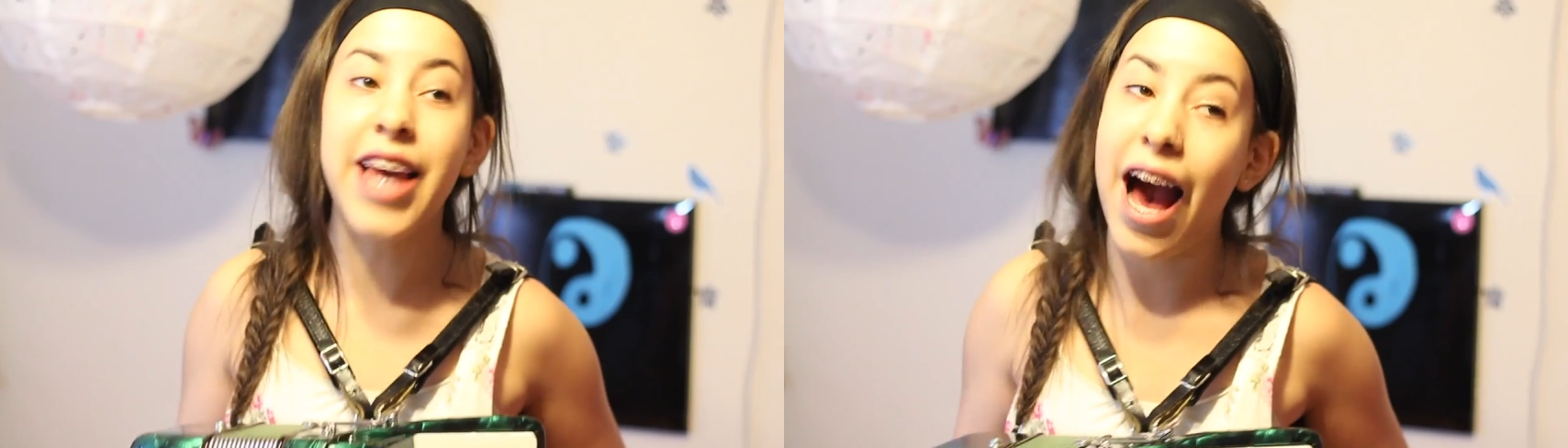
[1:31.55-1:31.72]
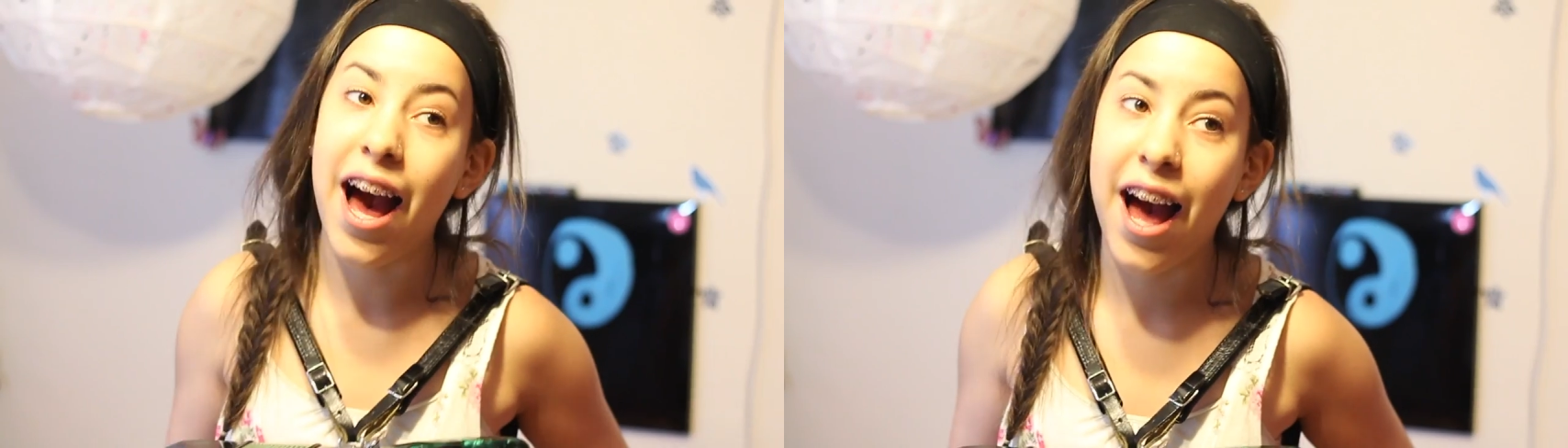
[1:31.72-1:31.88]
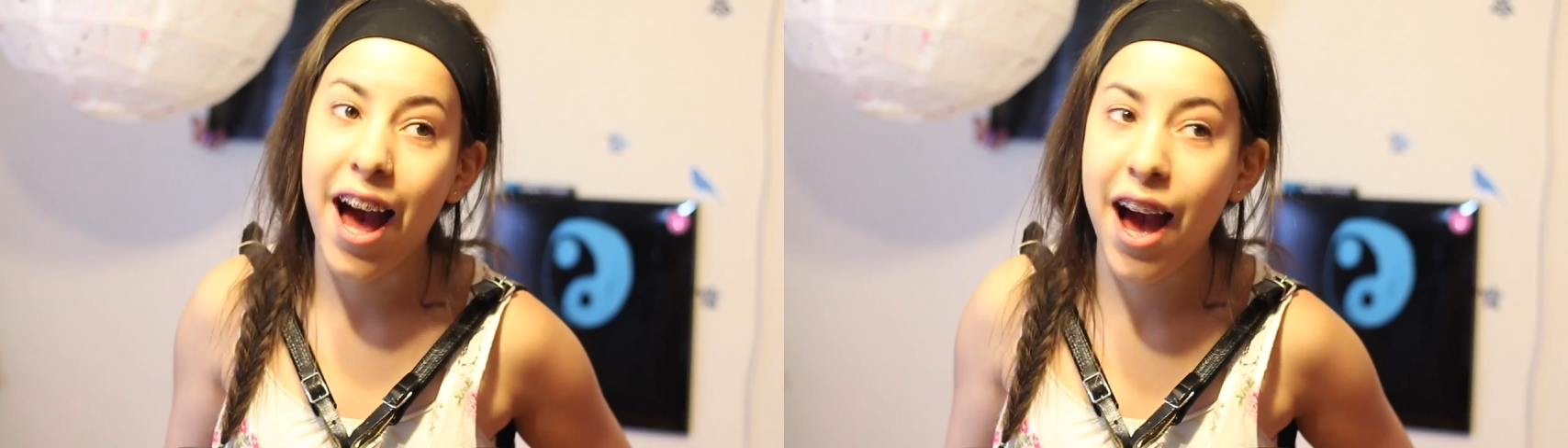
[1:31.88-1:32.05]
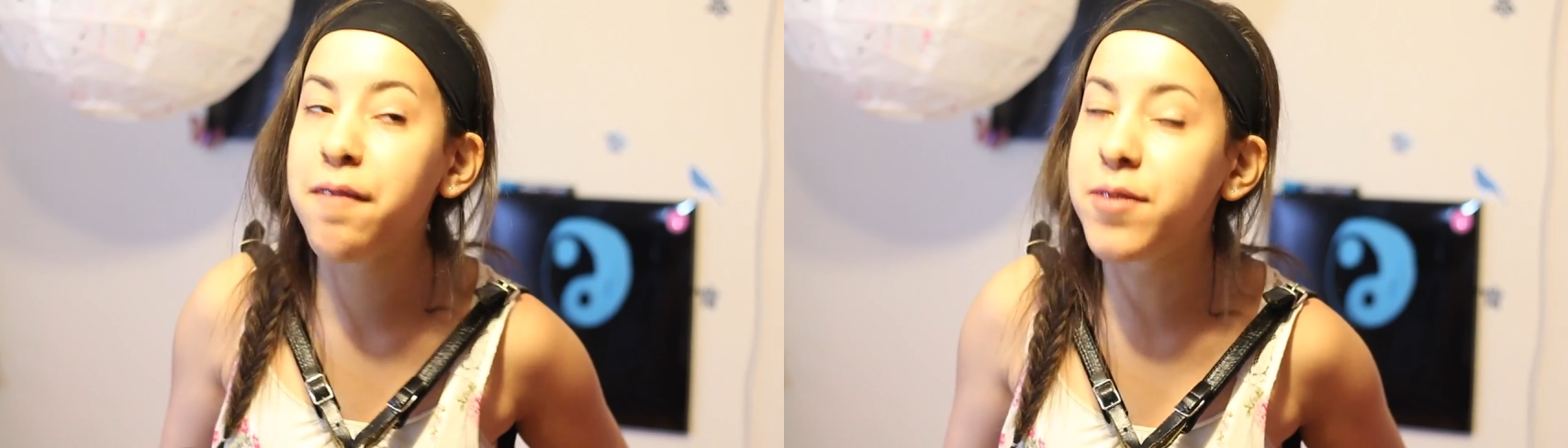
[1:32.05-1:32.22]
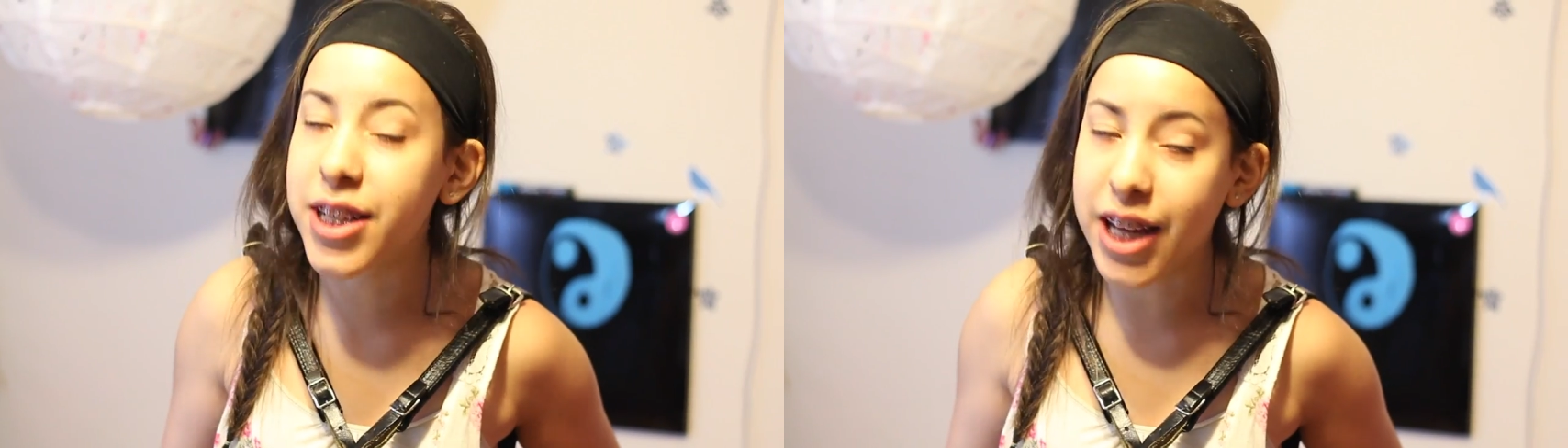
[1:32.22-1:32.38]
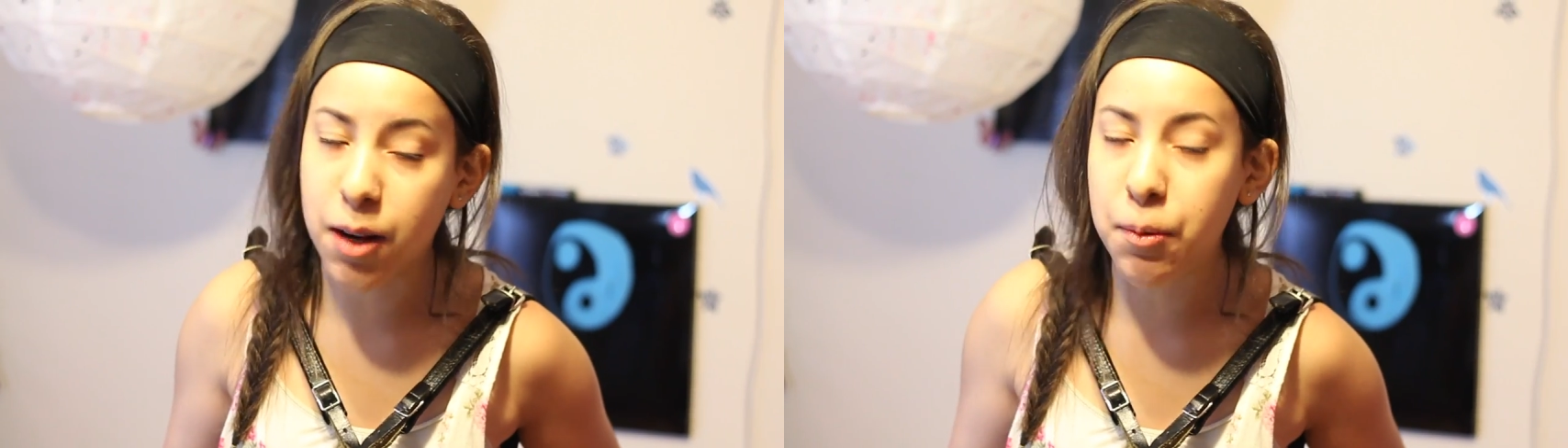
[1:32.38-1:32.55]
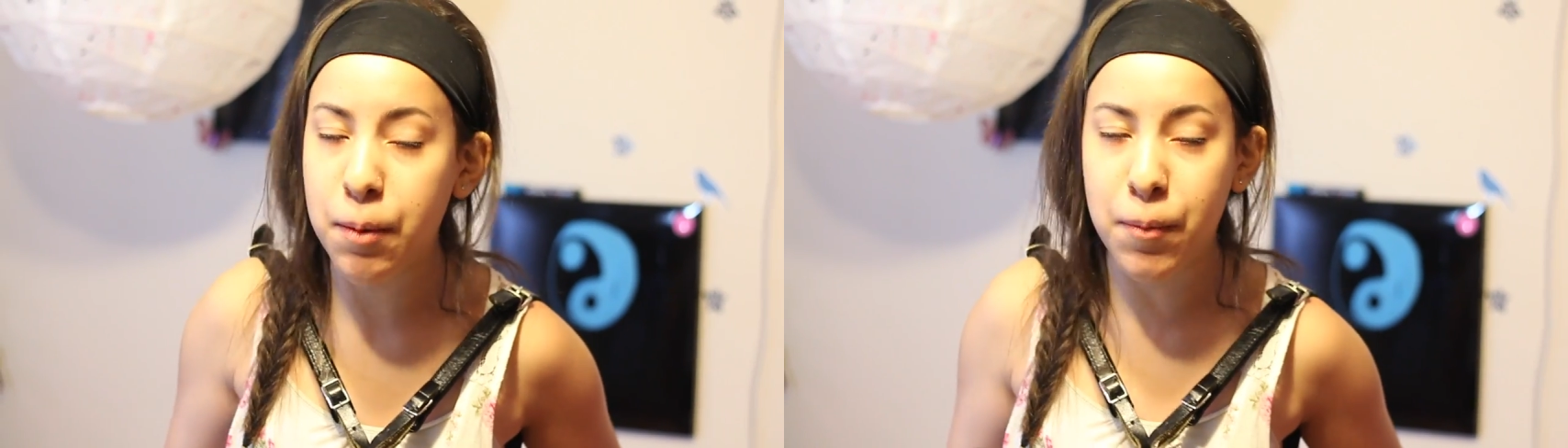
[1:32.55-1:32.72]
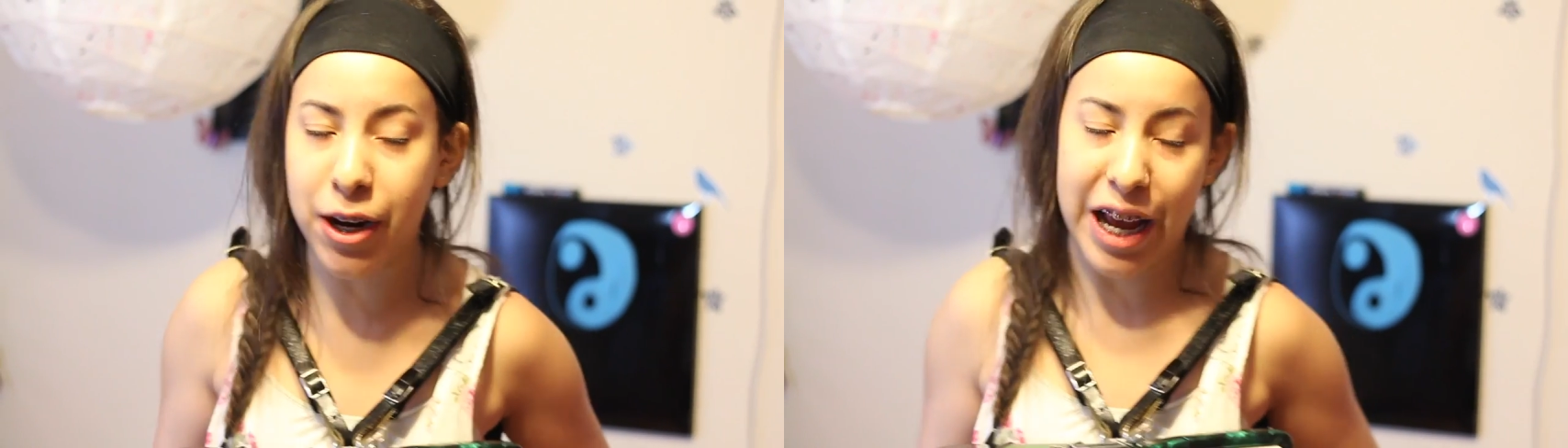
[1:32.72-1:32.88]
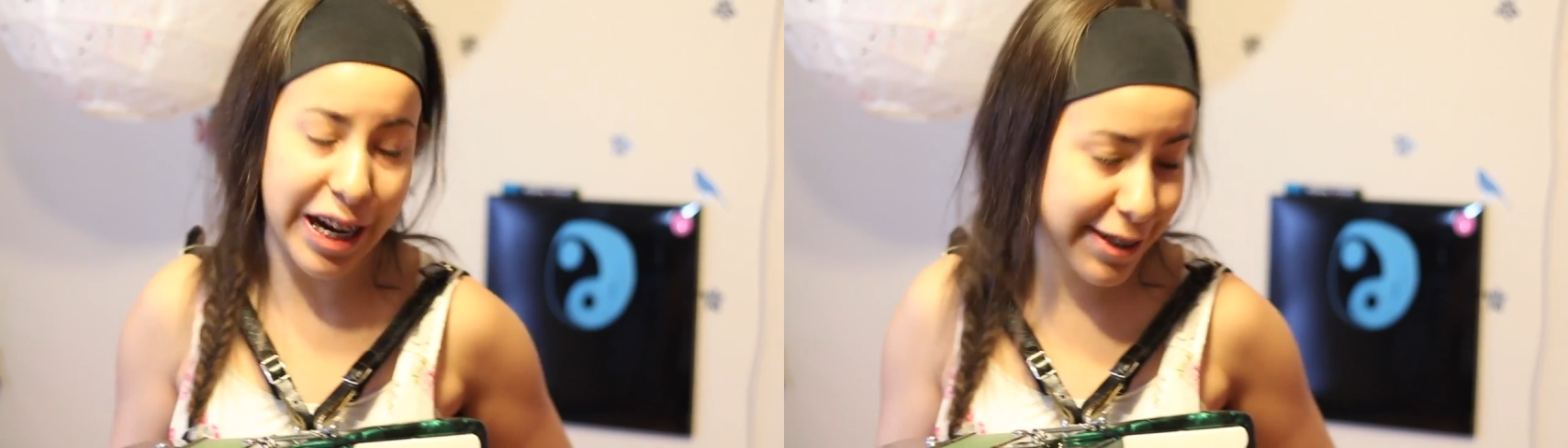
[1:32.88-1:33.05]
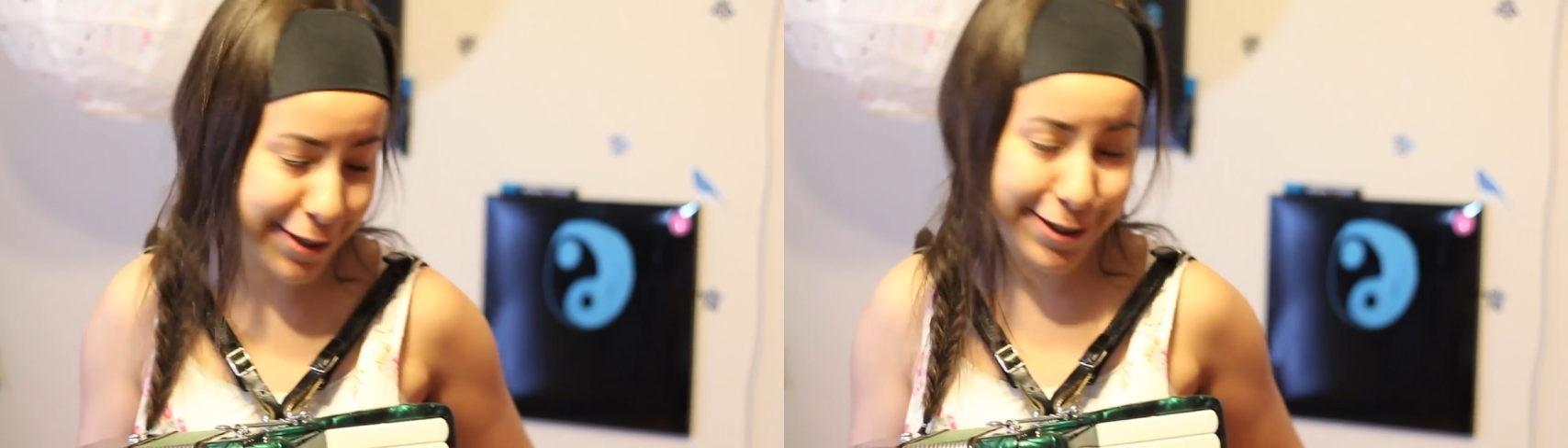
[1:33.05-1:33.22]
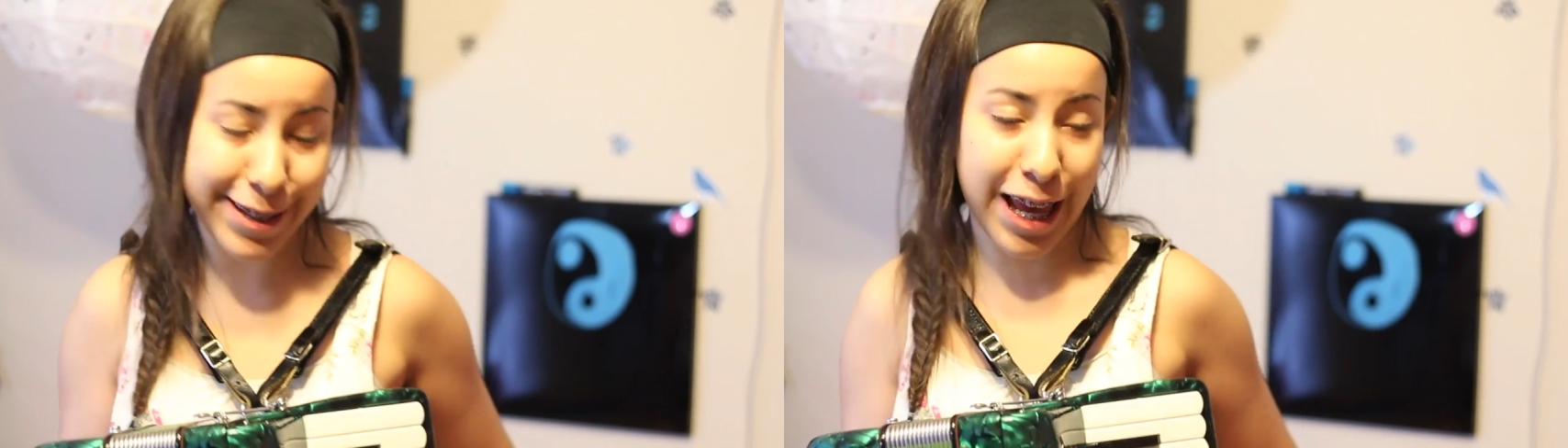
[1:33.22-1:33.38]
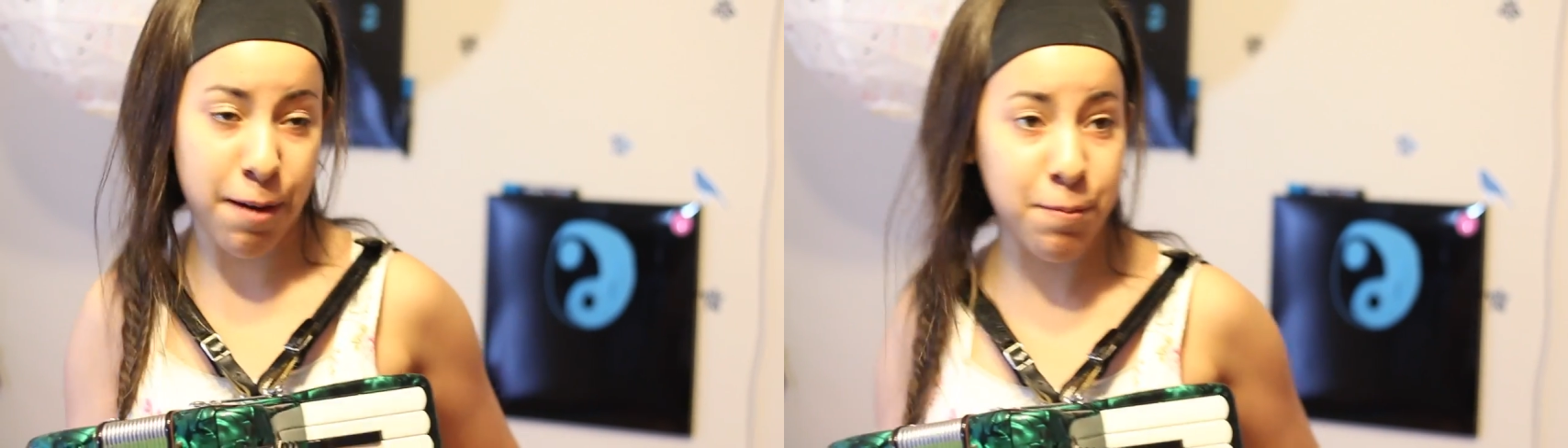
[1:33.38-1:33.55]
Yeah, I'm learning how to play Mary Had a
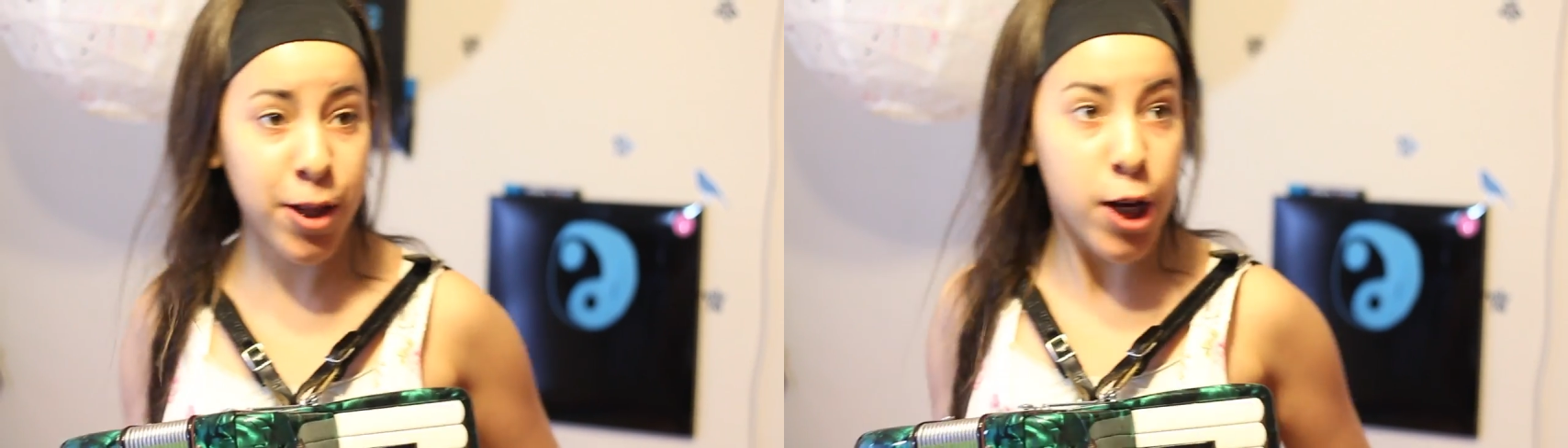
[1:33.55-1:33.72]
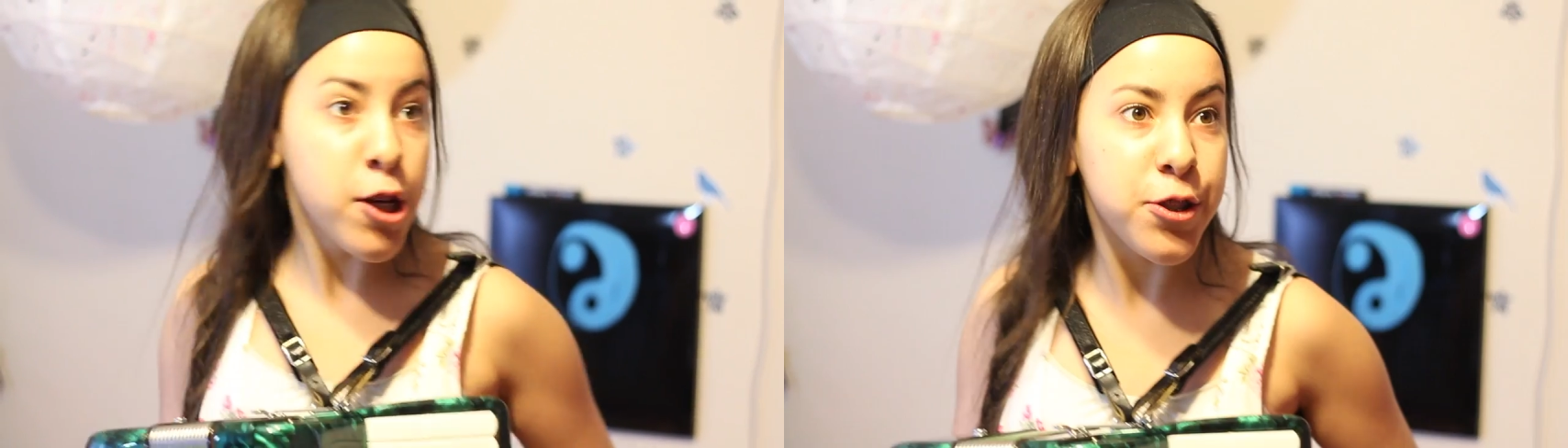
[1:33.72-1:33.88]
Little Lamb. Do